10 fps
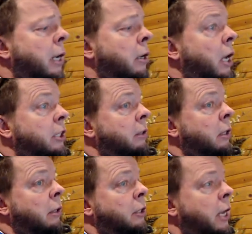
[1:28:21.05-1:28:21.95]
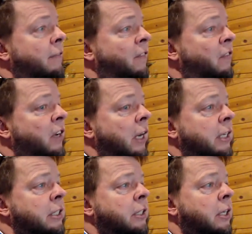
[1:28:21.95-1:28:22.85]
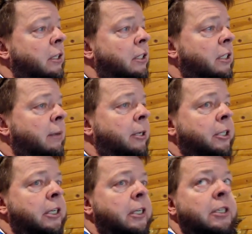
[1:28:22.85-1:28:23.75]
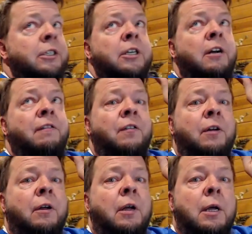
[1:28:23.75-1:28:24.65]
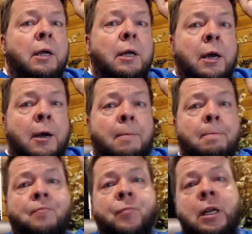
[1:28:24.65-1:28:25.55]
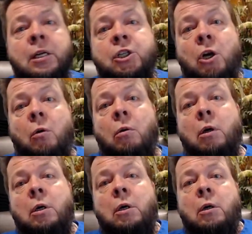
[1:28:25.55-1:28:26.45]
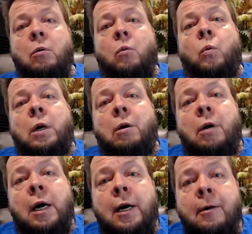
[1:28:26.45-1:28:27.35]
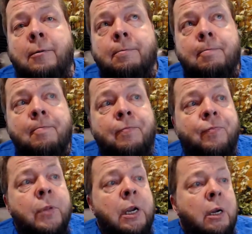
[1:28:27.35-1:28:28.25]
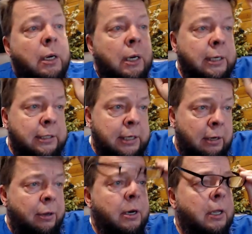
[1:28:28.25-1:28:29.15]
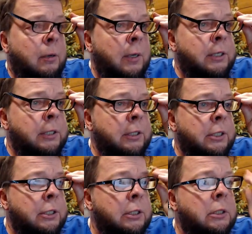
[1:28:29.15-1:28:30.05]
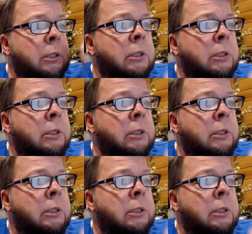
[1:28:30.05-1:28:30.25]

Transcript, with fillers: And lots, you know, there's like 50 lessons on systemic disease and stuff. Um, so we're. Uh, Let's see, are there any other questions?